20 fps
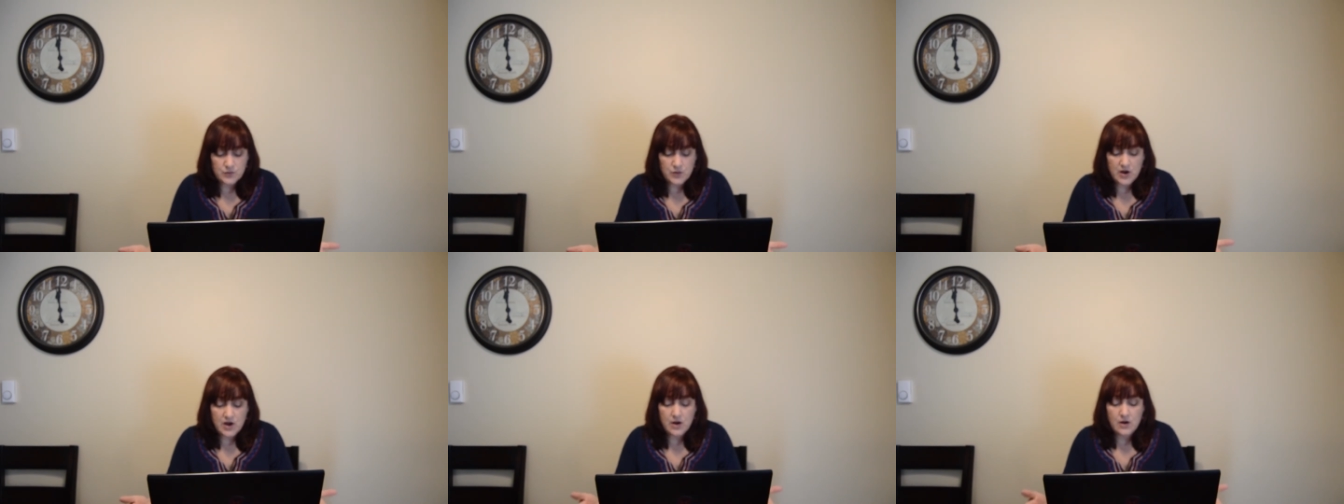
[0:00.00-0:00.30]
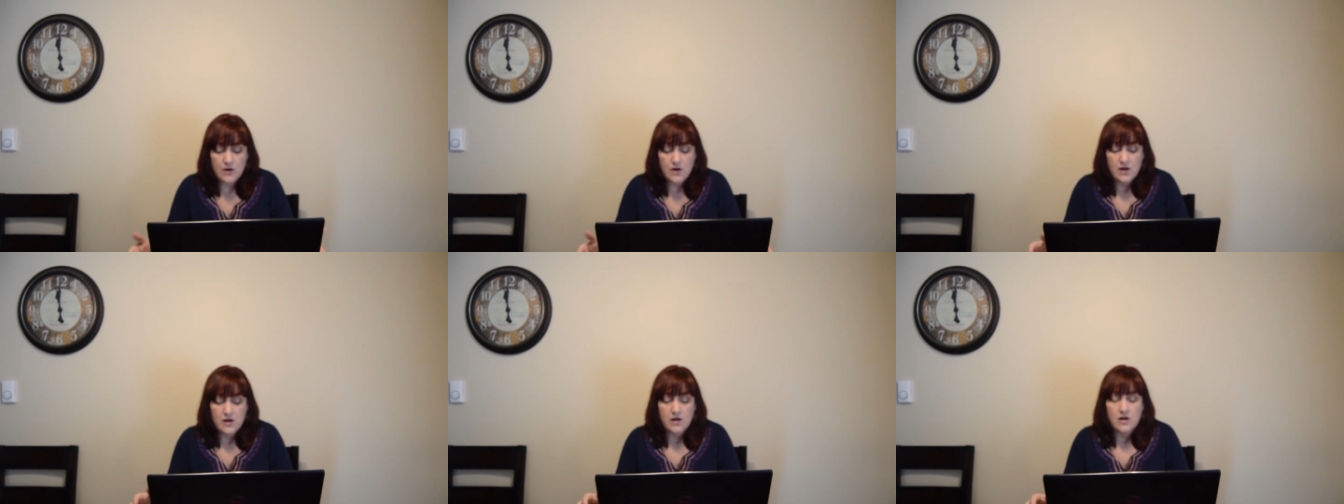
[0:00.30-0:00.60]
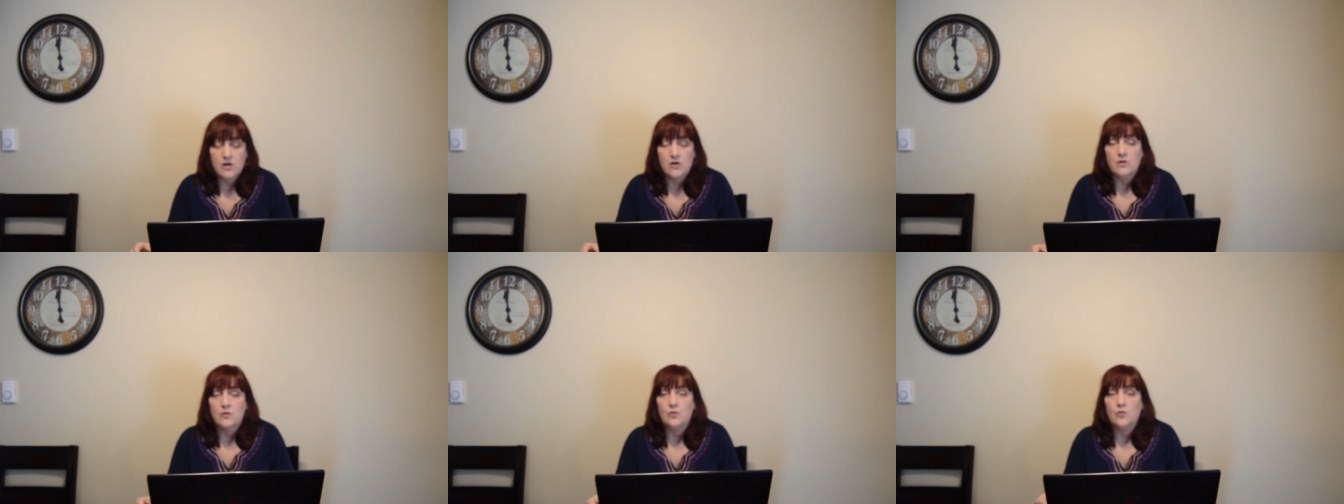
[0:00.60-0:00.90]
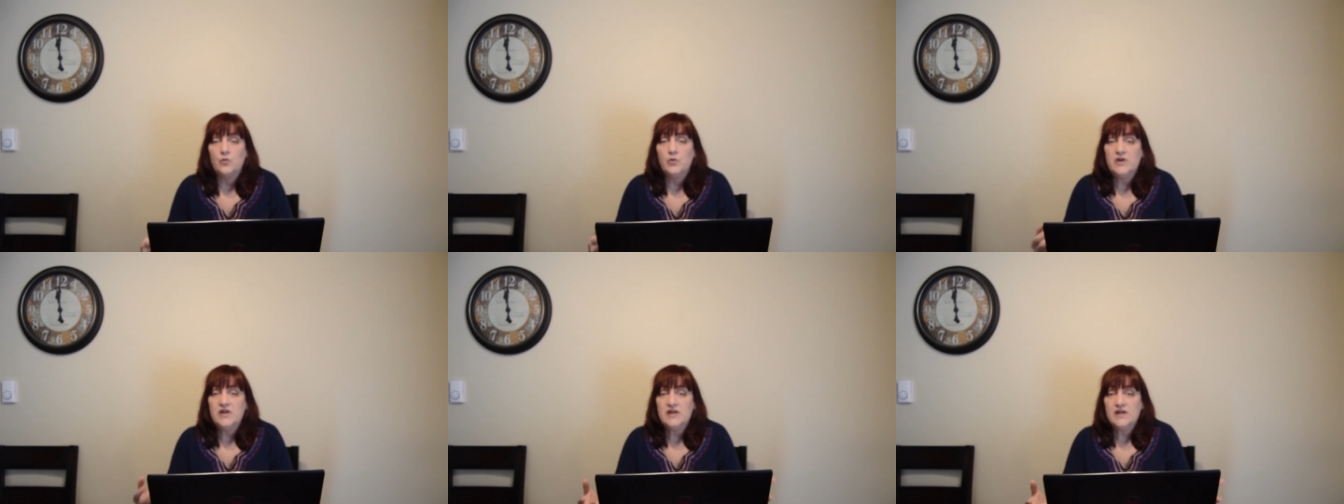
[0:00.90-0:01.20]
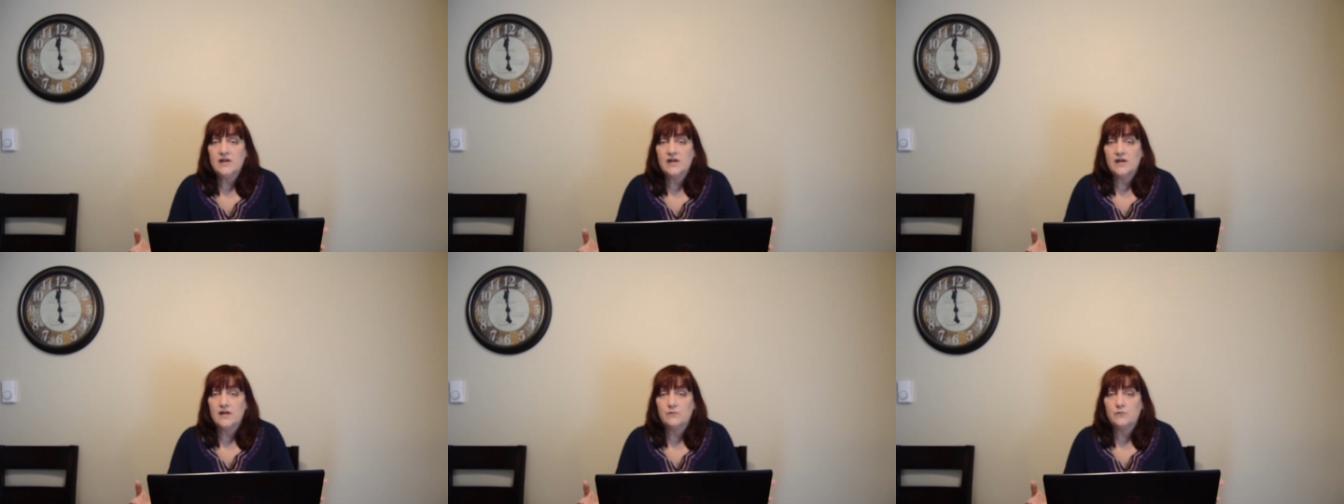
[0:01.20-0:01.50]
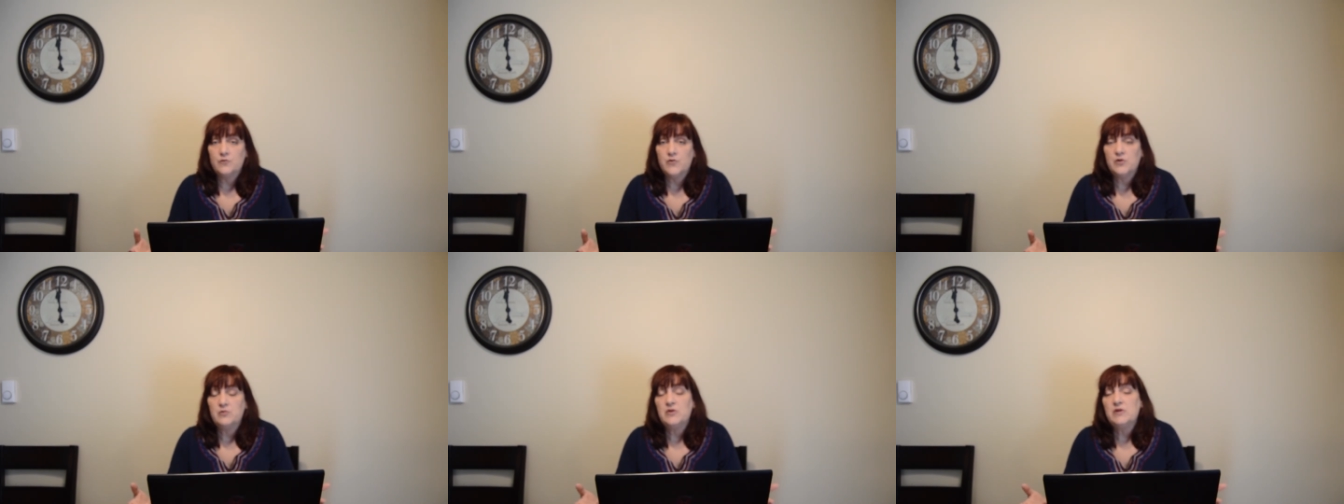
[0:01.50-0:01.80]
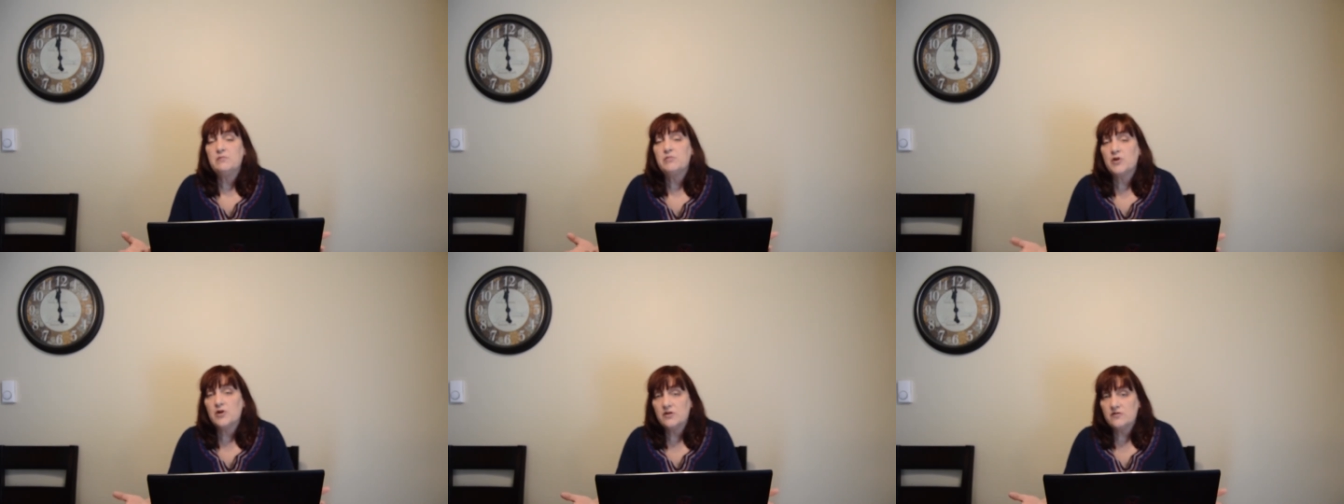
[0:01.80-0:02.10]
Well, when
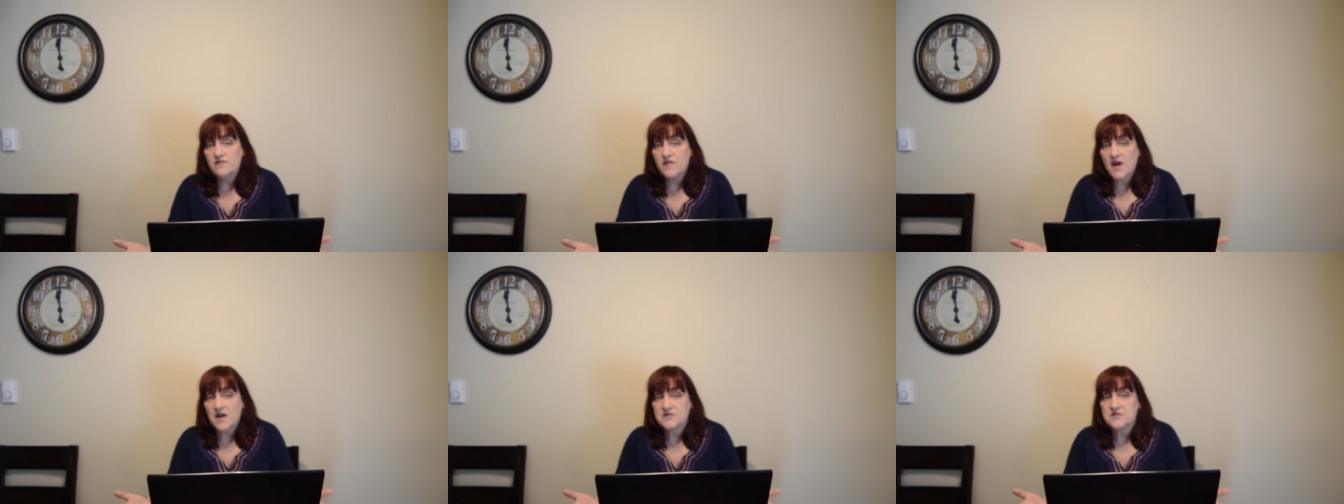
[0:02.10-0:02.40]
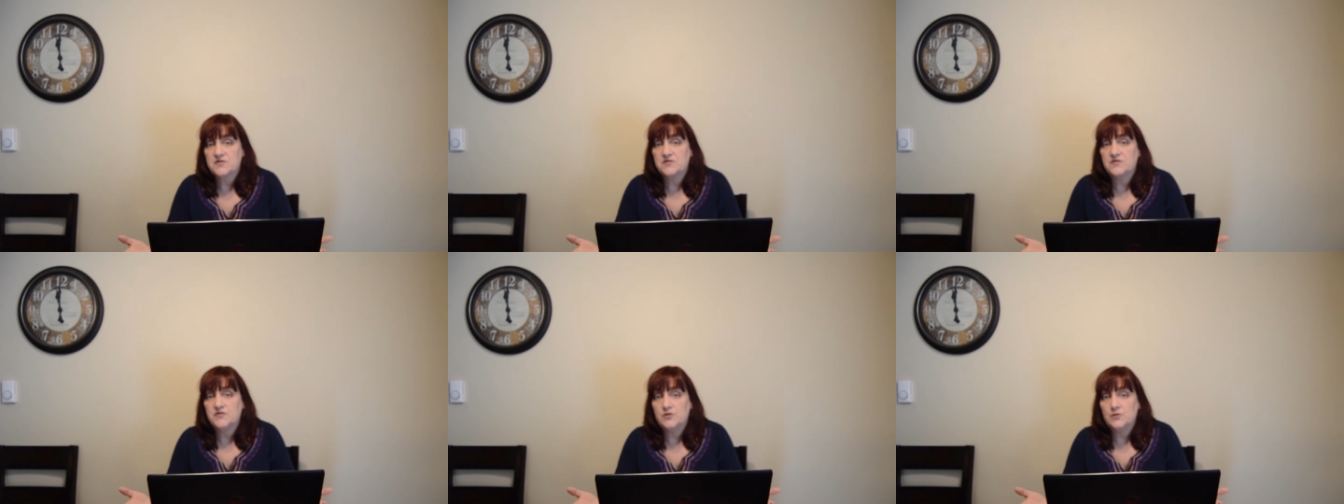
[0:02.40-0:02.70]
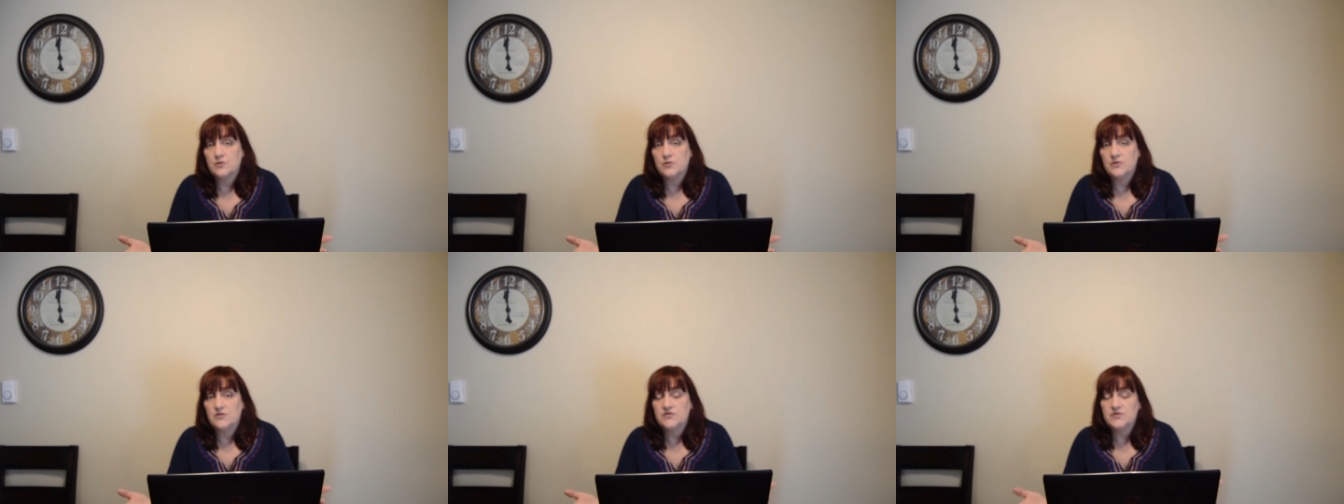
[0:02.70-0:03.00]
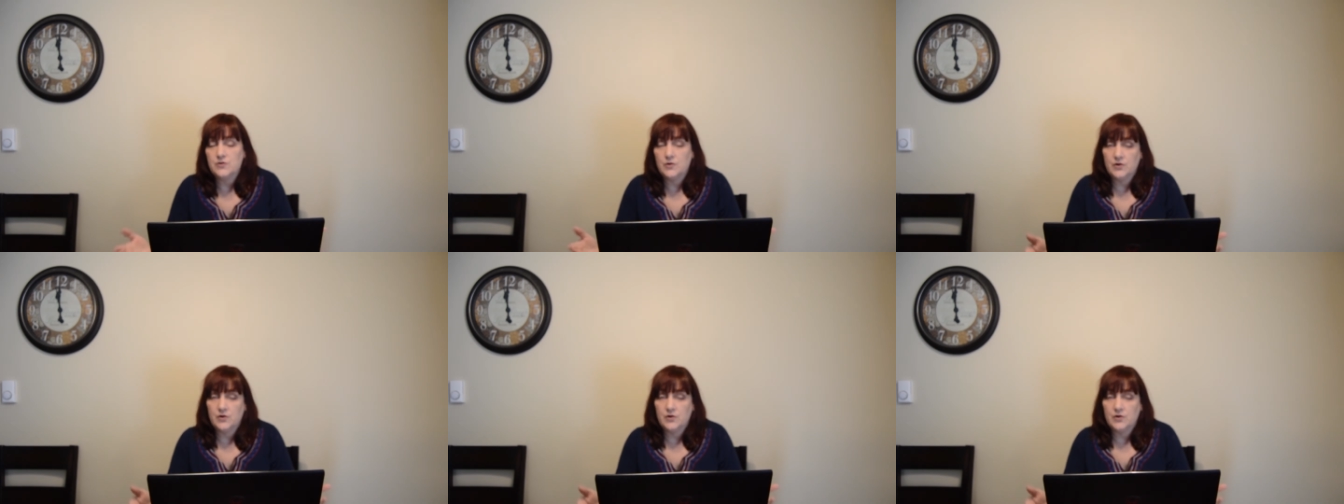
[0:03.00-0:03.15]
we burn fossil fuels,